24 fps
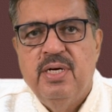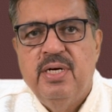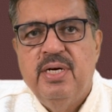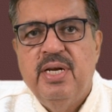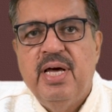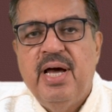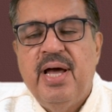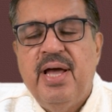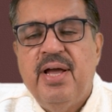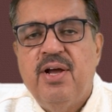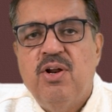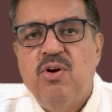
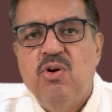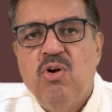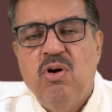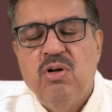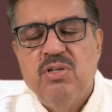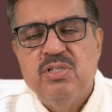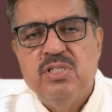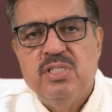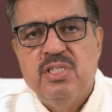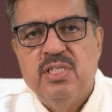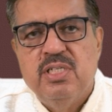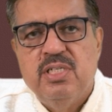
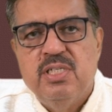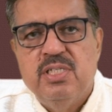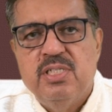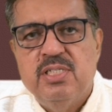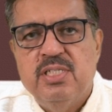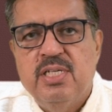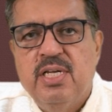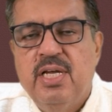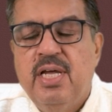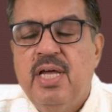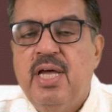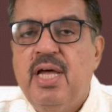
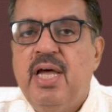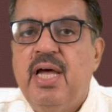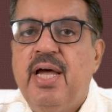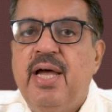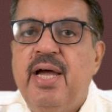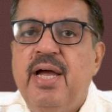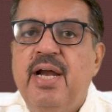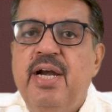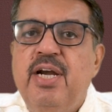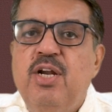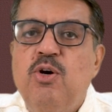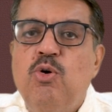diagnosis
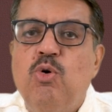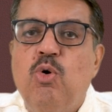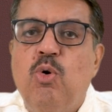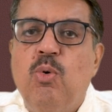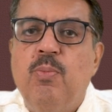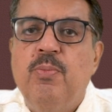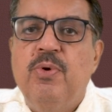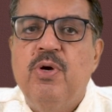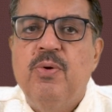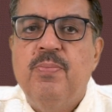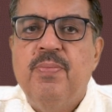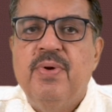and
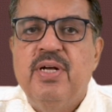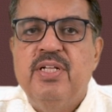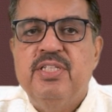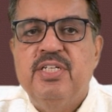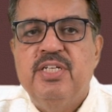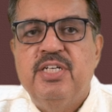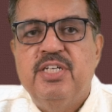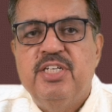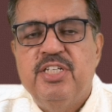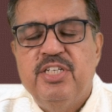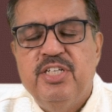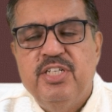
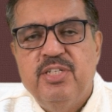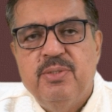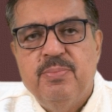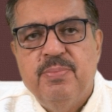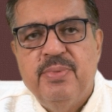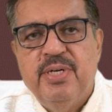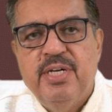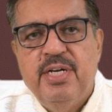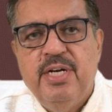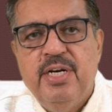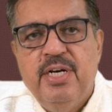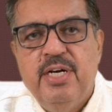homeopathic
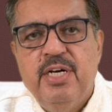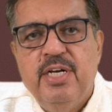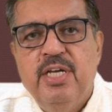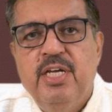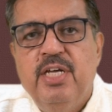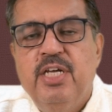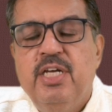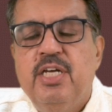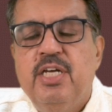treatment